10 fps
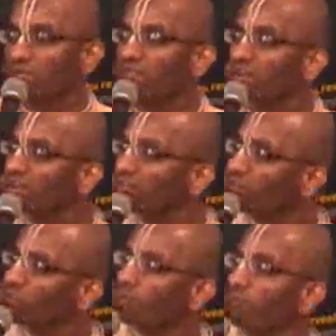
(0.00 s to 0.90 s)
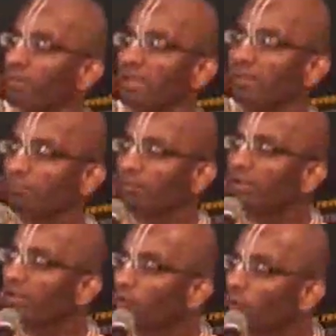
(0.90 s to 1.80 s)
very different from pay,
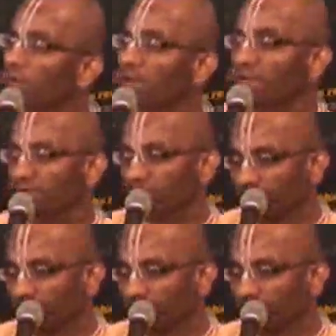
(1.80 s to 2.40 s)
pray, obey.